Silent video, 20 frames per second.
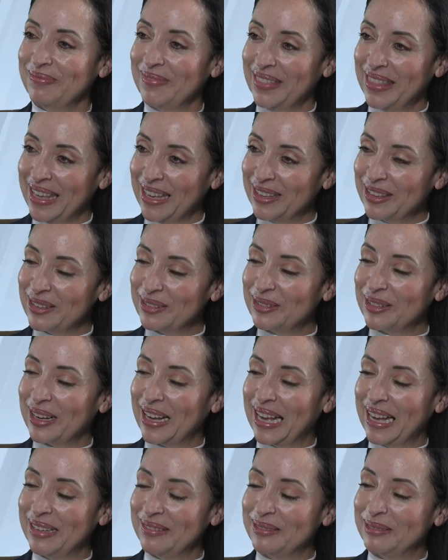Thank you for
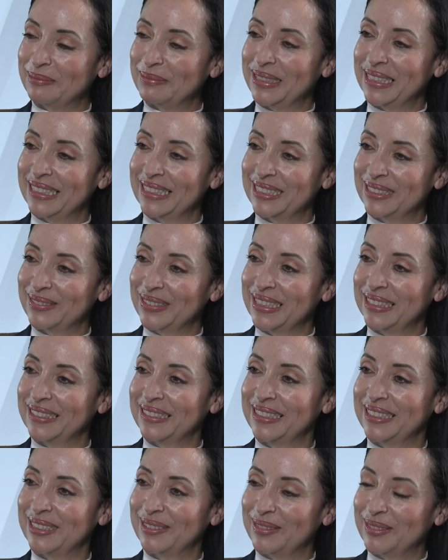having me. It's
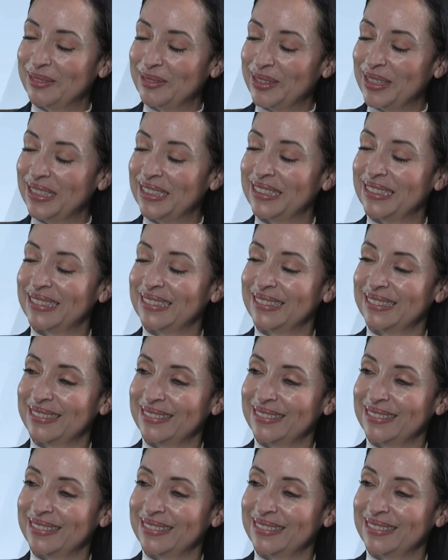been fun.